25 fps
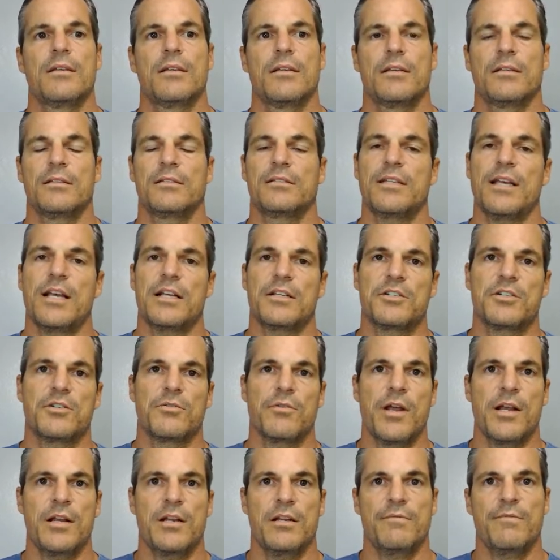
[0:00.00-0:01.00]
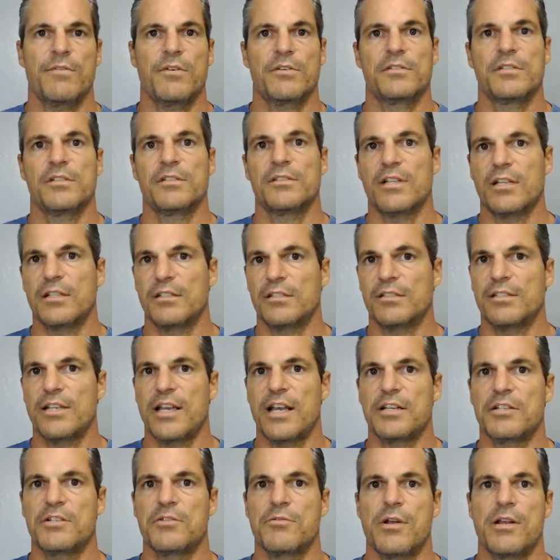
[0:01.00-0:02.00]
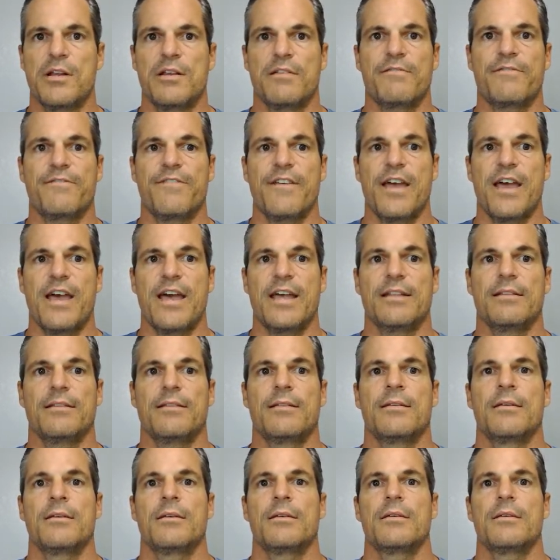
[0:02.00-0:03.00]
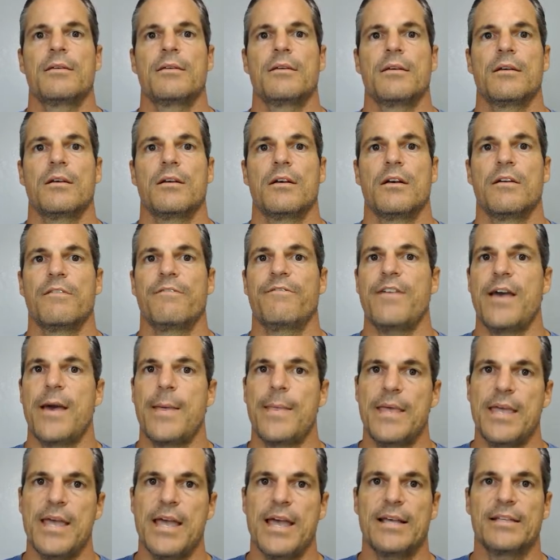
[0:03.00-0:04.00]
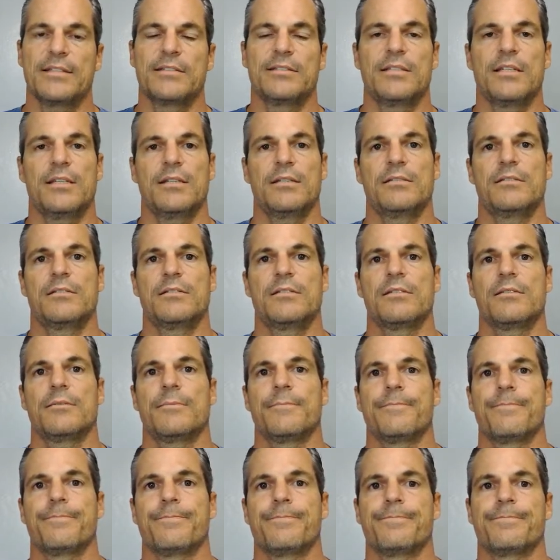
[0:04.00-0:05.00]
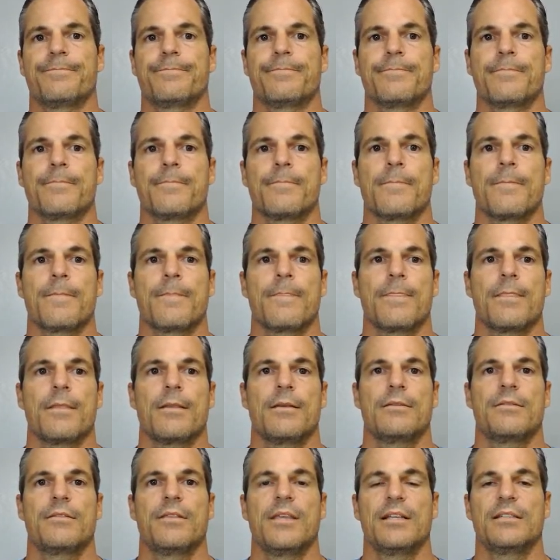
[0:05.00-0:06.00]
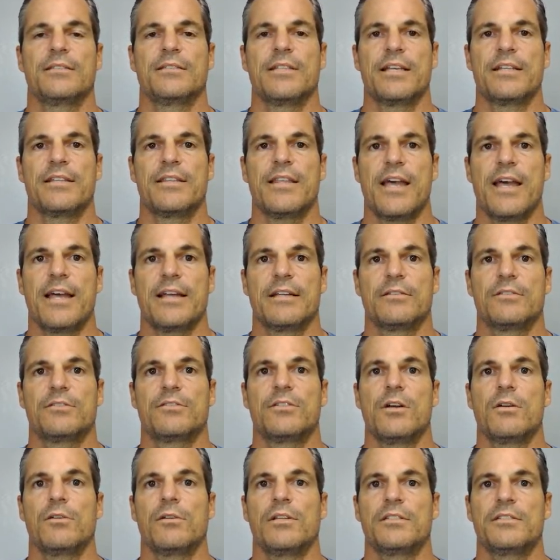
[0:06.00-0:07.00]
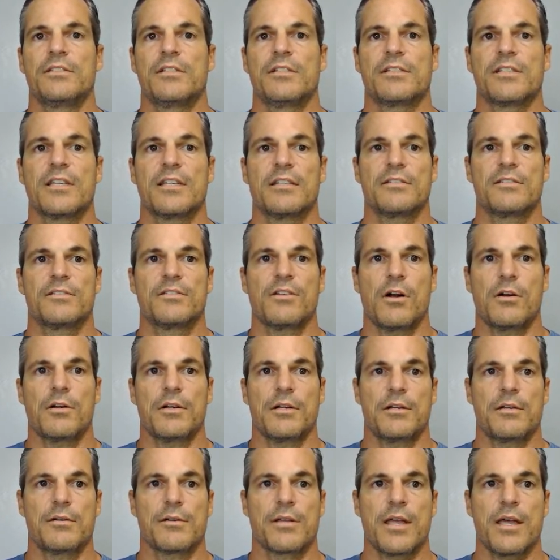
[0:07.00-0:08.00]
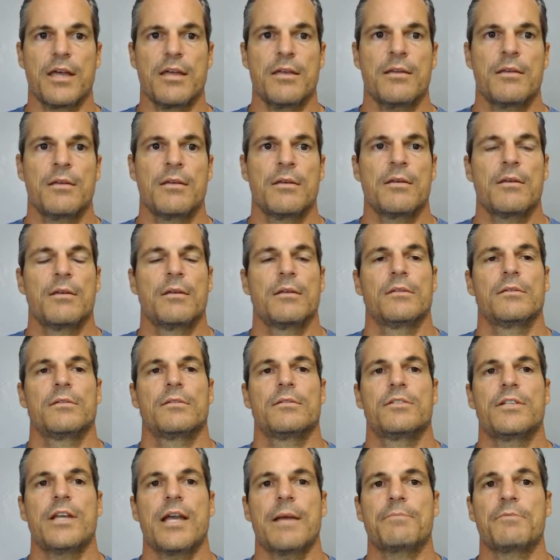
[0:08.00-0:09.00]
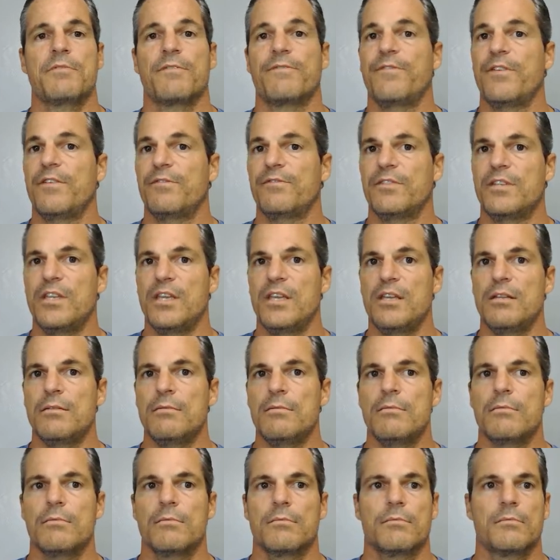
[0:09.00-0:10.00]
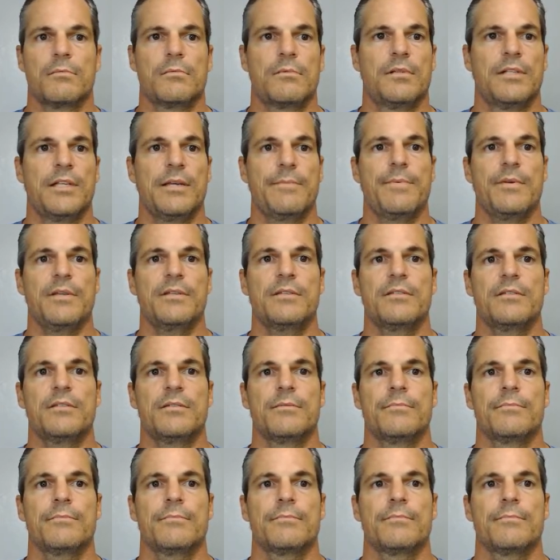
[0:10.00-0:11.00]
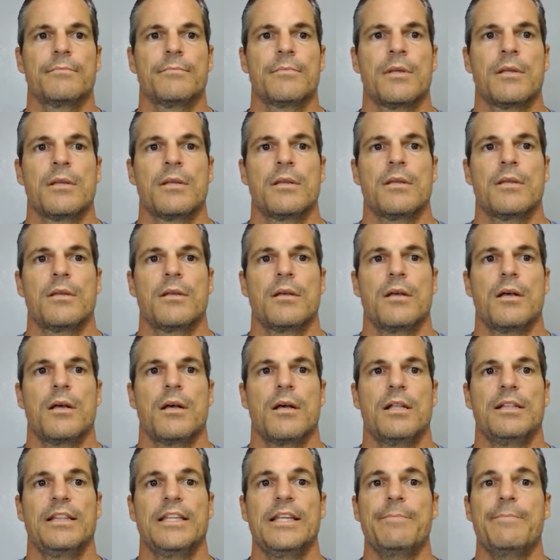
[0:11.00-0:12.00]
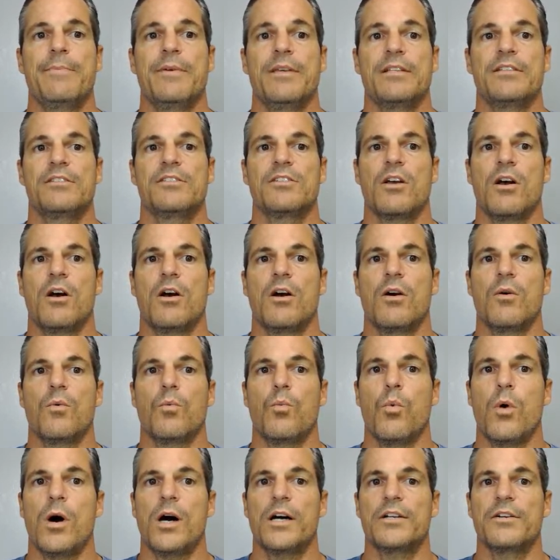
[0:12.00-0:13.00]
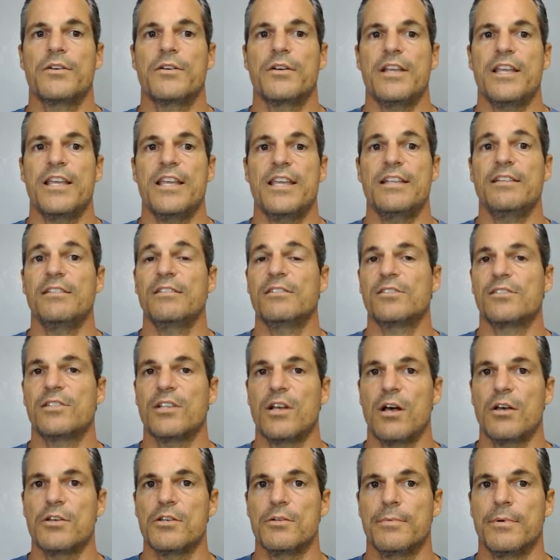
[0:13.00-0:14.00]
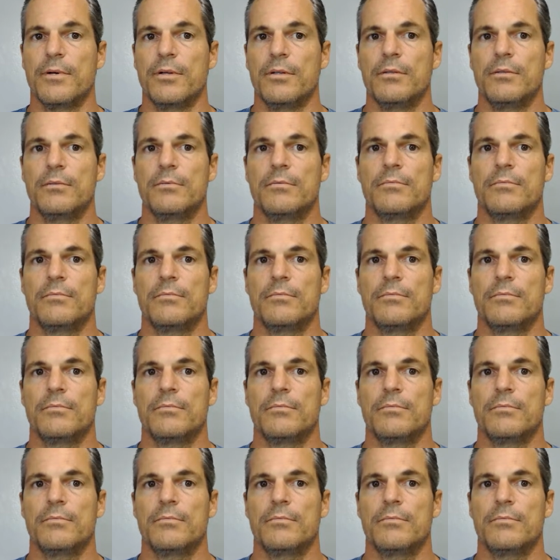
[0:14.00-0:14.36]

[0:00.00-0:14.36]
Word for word: saturated versus unsaturated fat, uh, fatty acids, things like that. So let's just get started, okay? Chapter fifteen, lipids. Uh, lipids are water-insoluble